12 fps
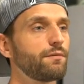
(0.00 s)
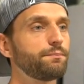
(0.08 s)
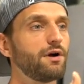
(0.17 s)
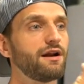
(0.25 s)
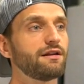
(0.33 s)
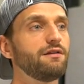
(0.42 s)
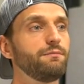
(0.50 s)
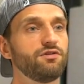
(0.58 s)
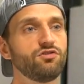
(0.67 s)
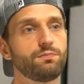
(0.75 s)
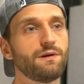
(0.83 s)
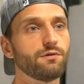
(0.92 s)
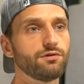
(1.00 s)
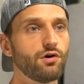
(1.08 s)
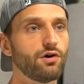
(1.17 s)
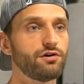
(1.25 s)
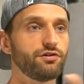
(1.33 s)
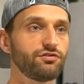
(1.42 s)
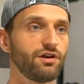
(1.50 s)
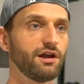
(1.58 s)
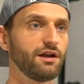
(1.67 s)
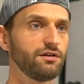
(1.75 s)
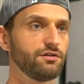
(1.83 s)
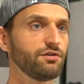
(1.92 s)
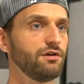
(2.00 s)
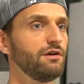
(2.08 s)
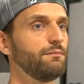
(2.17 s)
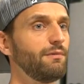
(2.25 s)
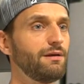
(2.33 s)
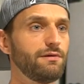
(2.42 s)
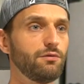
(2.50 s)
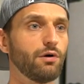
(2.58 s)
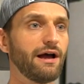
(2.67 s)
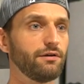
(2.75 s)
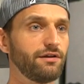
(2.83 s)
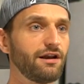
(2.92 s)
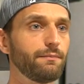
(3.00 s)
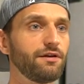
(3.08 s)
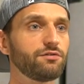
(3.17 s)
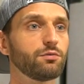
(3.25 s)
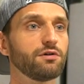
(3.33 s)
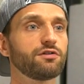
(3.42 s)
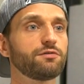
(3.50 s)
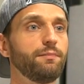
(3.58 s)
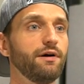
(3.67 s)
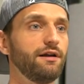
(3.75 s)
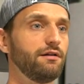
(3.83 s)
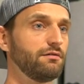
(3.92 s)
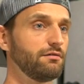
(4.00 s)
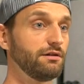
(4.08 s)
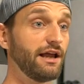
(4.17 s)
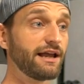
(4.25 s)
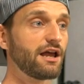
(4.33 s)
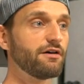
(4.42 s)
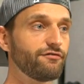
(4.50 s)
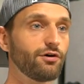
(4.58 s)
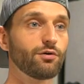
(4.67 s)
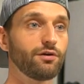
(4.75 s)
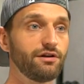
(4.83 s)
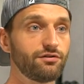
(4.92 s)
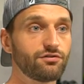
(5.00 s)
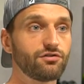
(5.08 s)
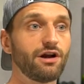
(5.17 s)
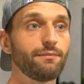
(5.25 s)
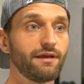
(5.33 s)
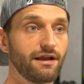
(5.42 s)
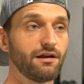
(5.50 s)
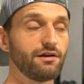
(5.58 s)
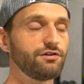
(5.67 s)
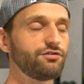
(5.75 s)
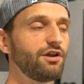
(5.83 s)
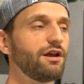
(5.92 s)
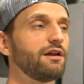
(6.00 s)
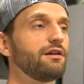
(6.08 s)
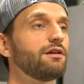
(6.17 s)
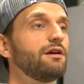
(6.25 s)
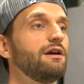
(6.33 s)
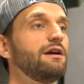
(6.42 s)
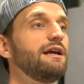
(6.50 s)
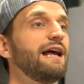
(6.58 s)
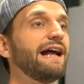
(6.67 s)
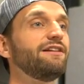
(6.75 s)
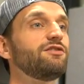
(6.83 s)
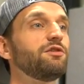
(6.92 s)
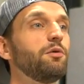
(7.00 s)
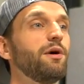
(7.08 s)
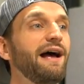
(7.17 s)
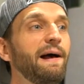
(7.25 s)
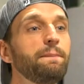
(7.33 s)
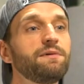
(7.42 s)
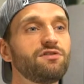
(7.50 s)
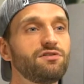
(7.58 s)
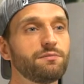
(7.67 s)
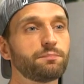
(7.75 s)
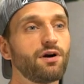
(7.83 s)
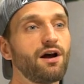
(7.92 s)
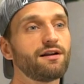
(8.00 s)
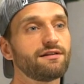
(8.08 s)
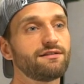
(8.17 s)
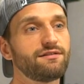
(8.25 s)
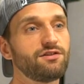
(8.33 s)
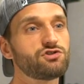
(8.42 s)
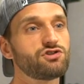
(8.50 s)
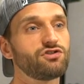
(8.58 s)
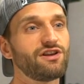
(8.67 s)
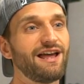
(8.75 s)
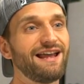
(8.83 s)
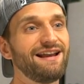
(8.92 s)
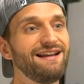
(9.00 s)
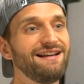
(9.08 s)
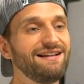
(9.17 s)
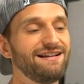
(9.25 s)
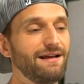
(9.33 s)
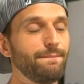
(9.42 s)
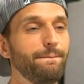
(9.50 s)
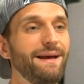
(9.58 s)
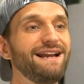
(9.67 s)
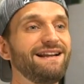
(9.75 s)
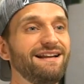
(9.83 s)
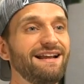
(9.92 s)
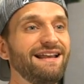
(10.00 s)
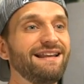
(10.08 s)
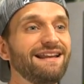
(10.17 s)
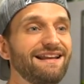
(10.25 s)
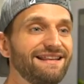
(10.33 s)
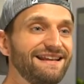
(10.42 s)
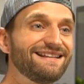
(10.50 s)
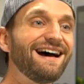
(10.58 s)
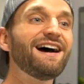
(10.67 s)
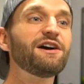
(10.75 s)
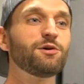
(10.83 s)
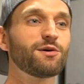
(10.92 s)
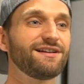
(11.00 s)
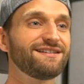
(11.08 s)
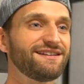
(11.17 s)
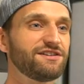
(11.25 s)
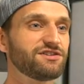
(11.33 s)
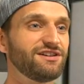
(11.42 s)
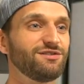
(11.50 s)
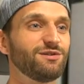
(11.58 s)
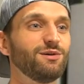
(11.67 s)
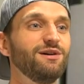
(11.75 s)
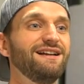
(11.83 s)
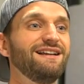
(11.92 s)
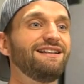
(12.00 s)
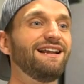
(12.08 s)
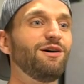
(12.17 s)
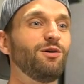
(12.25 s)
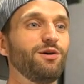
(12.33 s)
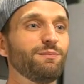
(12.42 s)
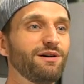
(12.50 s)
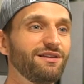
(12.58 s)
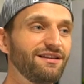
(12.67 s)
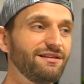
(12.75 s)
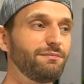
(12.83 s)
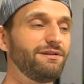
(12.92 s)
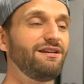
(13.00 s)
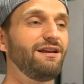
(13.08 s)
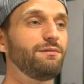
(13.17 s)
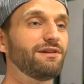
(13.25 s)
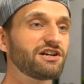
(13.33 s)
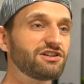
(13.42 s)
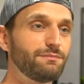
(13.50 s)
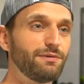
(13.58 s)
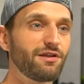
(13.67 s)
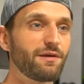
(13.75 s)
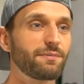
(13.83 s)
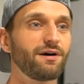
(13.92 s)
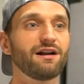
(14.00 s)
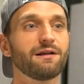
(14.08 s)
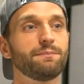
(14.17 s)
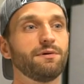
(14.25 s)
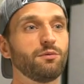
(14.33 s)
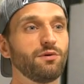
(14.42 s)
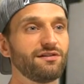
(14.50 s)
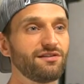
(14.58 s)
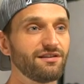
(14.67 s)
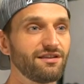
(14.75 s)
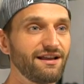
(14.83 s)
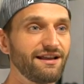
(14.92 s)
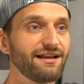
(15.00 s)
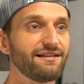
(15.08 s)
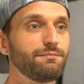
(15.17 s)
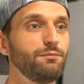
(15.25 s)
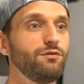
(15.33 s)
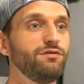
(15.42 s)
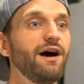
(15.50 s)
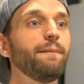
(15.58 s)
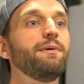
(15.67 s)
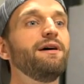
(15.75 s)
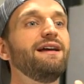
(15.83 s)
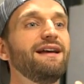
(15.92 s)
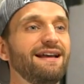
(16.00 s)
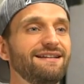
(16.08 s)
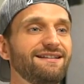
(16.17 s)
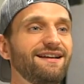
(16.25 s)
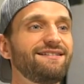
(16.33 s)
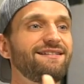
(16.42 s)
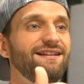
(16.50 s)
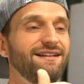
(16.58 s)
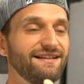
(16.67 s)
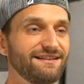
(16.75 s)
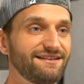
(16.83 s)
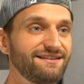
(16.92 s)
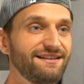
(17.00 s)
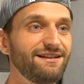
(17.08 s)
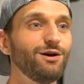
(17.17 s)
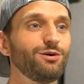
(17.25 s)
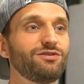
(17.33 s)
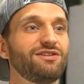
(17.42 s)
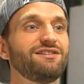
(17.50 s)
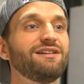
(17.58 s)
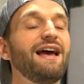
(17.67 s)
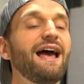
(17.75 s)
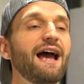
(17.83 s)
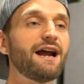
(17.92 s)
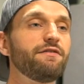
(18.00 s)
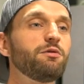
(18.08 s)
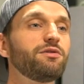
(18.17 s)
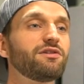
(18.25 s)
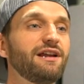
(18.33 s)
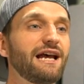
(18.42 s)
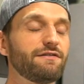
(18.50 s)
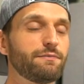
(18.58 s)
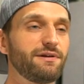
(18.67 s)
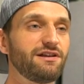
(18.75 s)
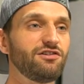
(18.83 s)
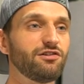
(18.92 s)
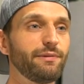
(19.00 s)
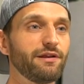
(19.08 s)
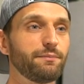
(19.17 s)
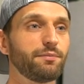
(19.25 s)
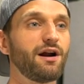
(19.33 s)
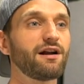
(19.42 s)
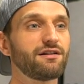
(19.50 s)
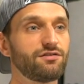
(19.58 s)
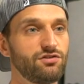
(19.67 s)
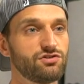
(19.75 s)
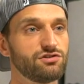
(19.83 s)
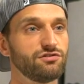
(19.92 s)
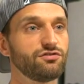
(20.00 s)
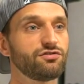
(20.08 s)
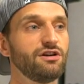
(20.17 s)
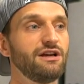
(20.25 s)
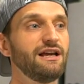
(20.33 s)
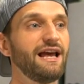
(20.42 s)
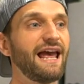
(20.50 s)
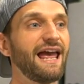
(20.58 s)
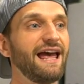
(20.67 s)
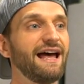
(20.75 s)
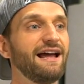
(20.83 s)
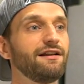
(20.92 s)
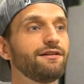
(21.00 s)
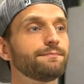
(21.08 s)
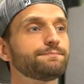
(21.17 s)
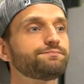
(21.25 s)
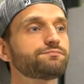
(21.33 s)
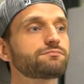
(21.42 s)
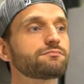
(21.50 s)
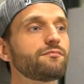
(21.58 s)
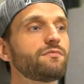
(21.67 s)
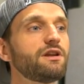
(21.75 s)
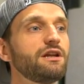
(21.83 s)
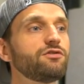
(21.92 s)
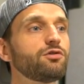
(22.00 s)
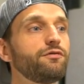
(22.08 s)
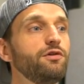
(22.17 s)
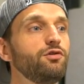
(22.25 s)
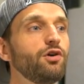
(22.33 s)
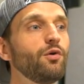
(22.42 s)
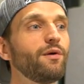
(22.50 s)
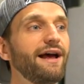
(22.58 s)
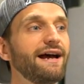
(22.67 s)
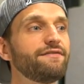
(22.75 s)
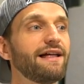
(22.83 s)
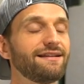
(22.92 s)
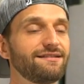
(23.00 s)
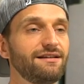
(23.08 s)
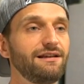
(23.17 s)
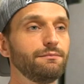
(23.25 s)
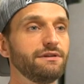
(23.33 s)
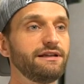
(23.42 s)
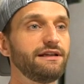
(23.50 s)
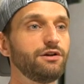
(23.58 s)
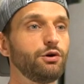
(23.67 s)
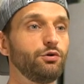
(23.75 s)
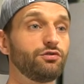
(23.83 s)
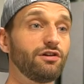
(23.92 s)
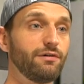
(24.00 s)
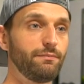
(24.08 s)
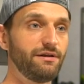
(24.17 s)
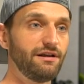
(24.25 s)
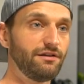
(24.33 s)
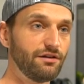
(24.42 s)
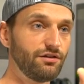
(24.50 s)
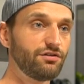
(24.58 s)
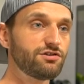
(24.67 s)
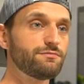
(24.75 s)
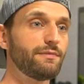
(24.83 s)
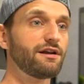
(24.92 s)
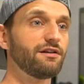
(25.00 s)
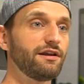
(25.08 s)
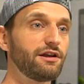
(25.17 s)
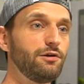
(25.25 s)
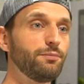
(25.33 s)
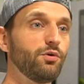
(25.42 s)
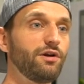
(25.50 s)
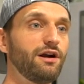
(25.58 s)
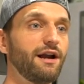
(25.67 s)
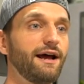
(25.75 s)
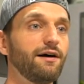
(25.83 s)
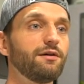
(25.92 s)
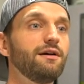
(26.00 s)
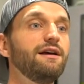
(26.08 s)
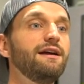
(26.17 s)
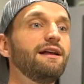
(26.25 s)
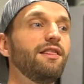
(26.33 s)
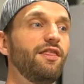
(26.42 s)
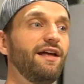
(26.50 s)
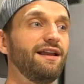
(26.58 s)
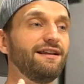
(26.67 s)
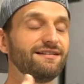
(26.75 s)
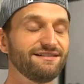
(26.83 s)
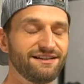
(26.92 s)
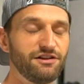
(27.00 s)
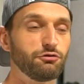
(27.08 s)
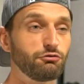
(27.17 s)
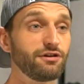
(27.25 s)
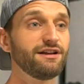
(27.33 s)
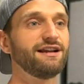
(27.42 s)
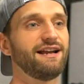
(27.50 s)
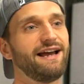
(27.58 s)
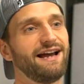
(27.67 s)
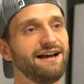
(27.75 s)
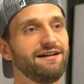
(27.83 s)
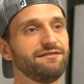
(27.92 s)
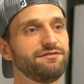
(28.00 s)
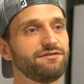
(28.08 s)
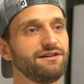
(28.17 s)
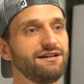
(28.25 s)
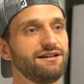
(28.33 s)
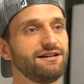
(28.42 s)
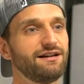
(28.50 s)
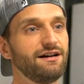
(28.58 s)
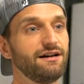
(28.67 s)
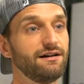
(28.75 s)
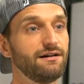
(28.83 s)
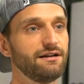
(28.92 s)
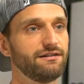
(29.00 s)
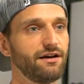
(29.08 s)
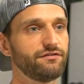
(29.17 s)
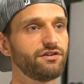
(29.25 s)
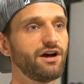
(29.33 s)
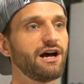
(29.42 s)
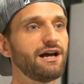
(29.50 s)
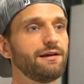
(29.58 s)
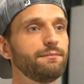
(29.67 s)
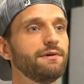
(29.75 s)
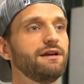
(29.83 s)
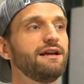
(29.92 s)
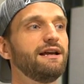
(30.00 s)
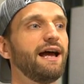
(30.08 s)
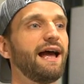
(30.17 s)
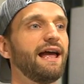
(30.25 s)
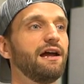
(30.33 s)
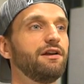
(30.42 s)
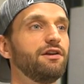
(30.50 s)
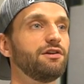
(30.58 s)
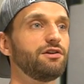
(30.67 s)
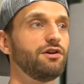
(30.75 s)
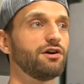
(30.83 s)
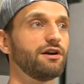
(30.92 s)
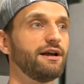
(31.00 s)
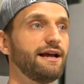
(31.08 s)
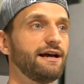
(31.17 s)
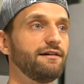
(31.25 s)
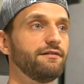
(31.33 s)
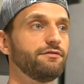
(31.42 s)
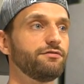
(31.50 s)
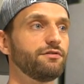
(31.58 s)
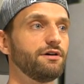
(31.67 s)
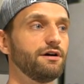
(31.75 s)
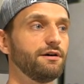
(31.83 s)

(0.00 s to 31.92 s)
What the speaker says: product and business people don't understand maybe how a database works, but liking a photo on Instagram, they can understand. And so what happens is the product decisions get embedded in the entire organization. So not only among the teams actually building a product, but once the thing gets moved up and tested and like the CEO sees it, everyone's going to have opinions about the product decisions. And so if you don't have that team lead who's going to be the decision maker, like you pointed out, then you're really going to have a tough time, and you're going to have